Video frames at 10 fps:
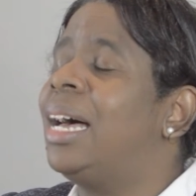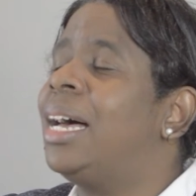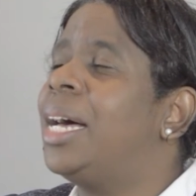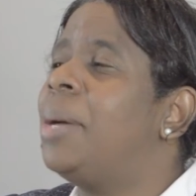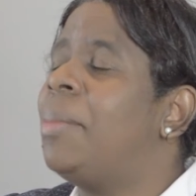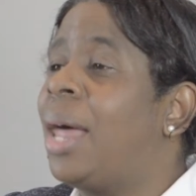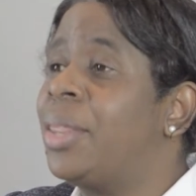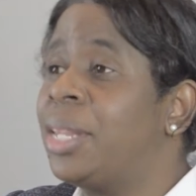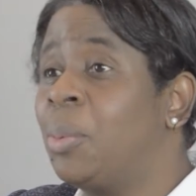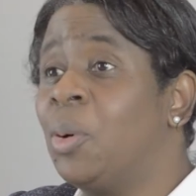And
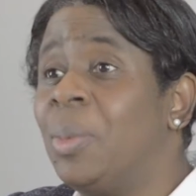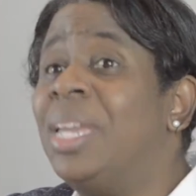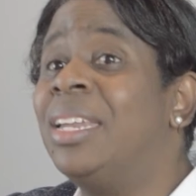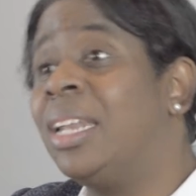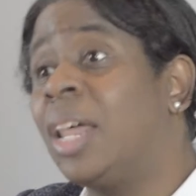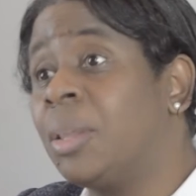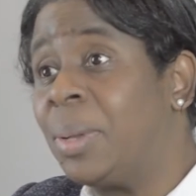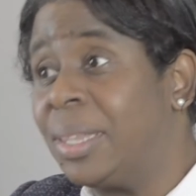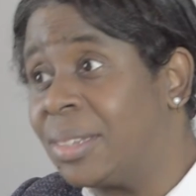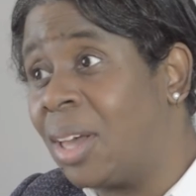then they put me in another
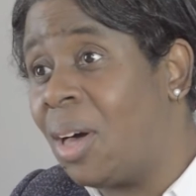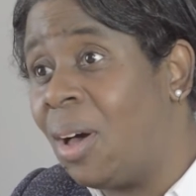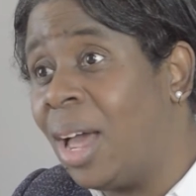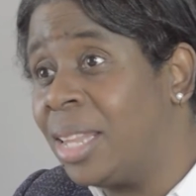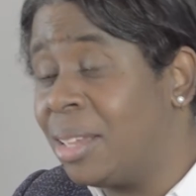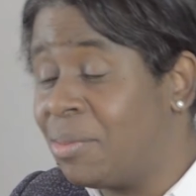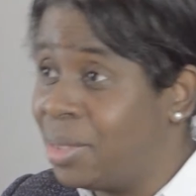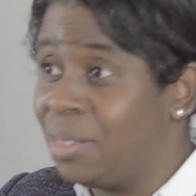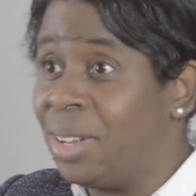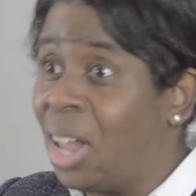police car, and
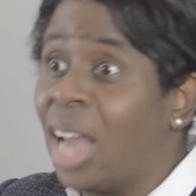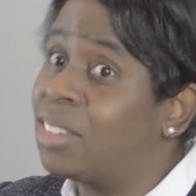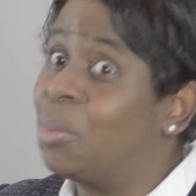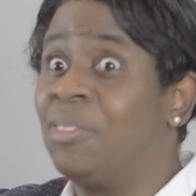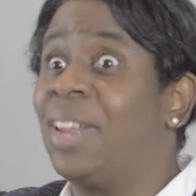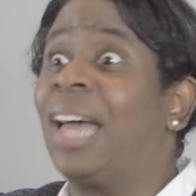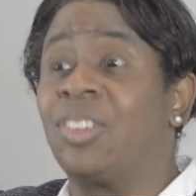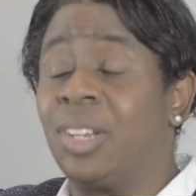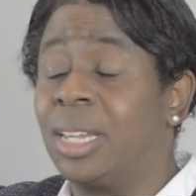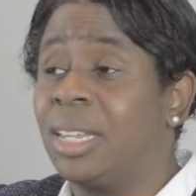the lights were
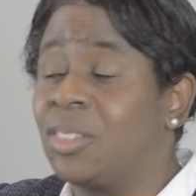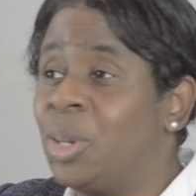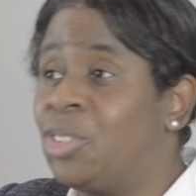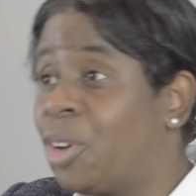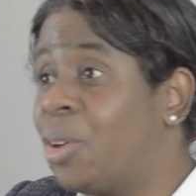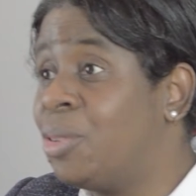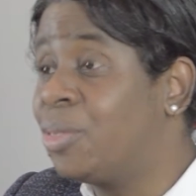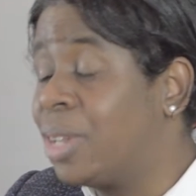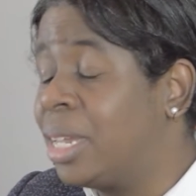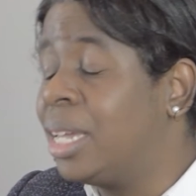flashing as we
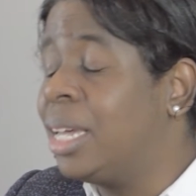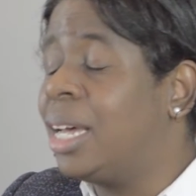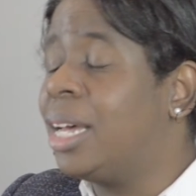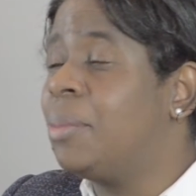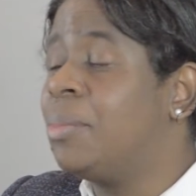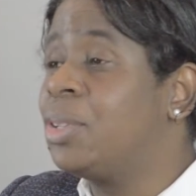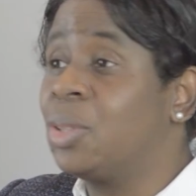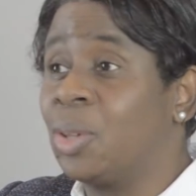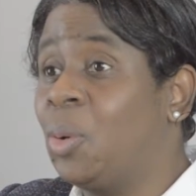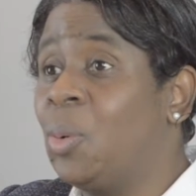drove
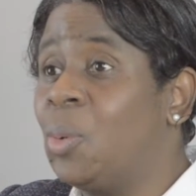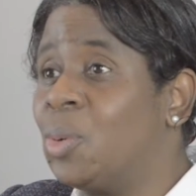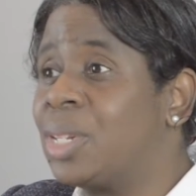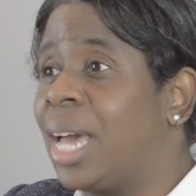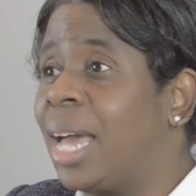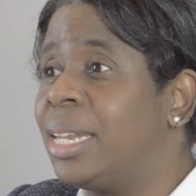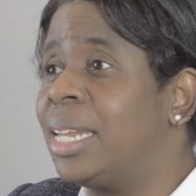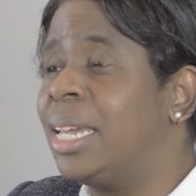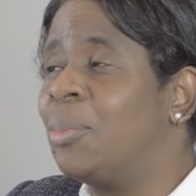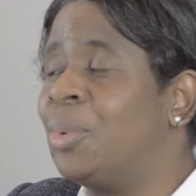to the court, and
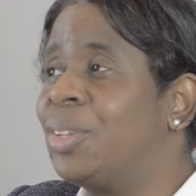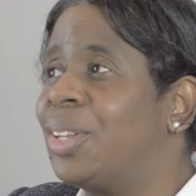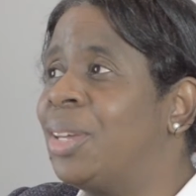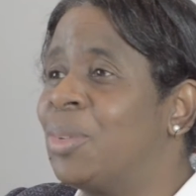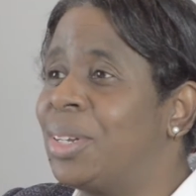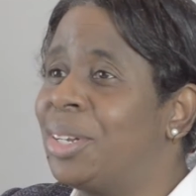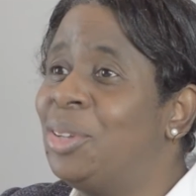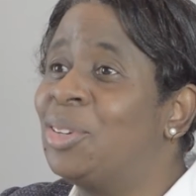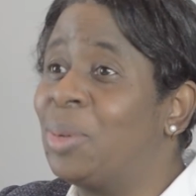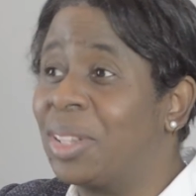it was an
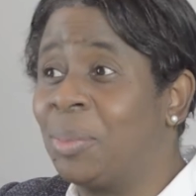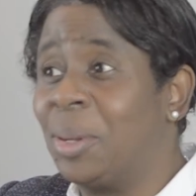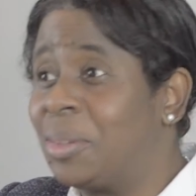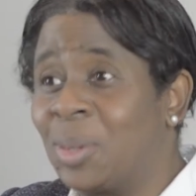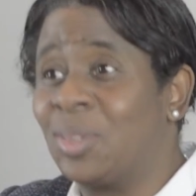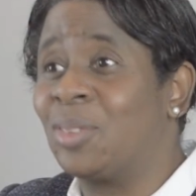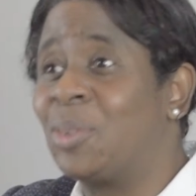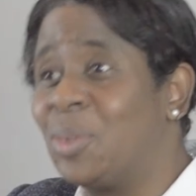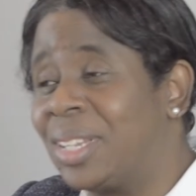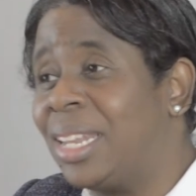unusual experience because, of
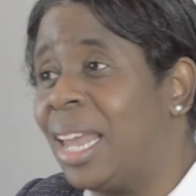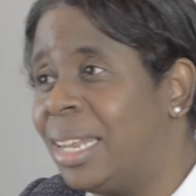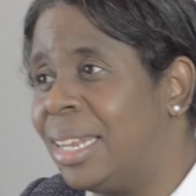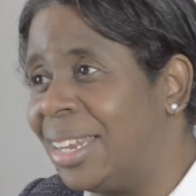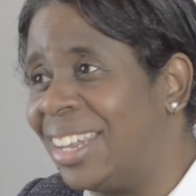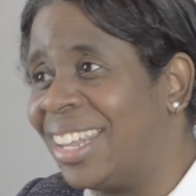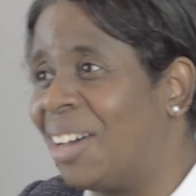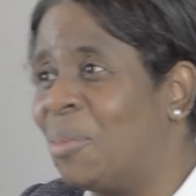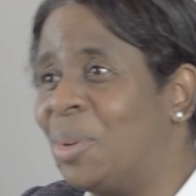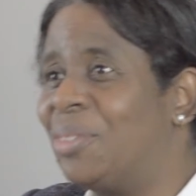course, in London
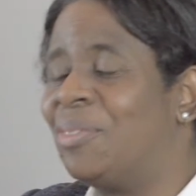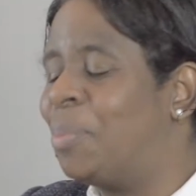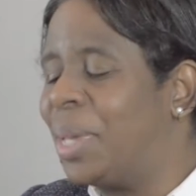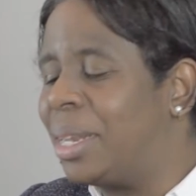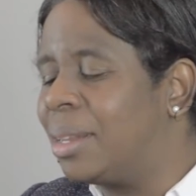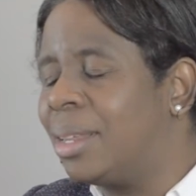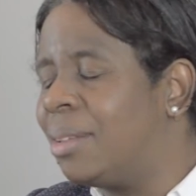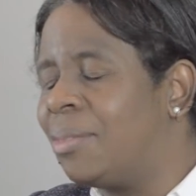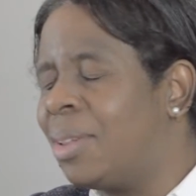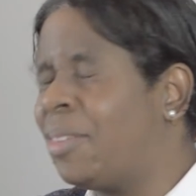that would have been
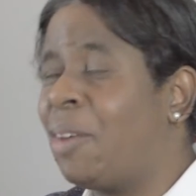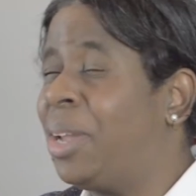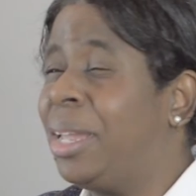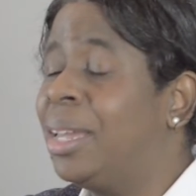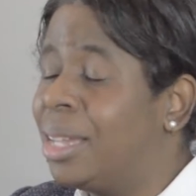a very